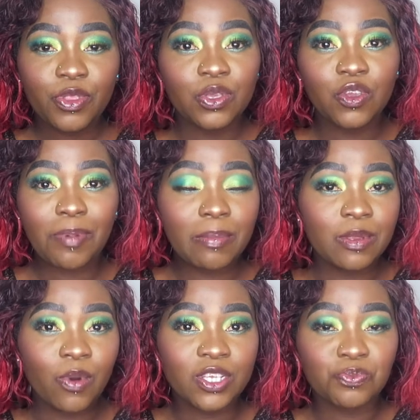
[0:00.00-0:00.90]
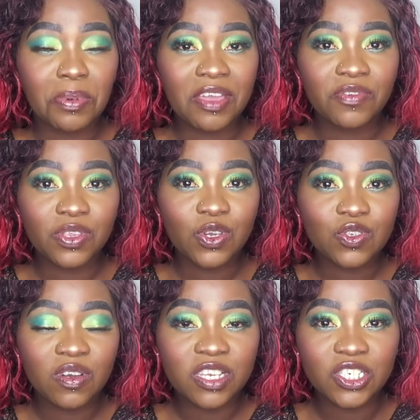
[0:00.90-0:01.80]
you probably watched my videos,
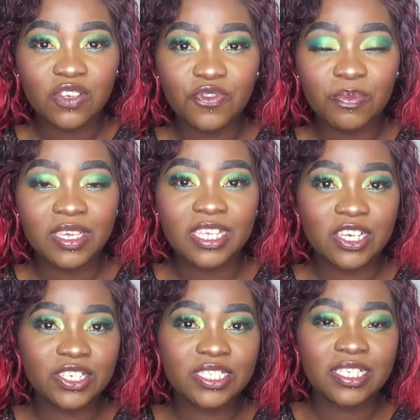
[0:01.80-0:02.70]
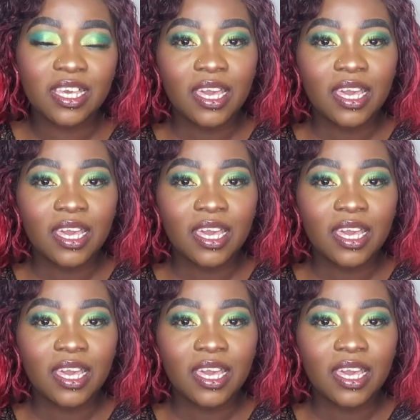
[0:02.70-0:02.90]
foundation for beginners,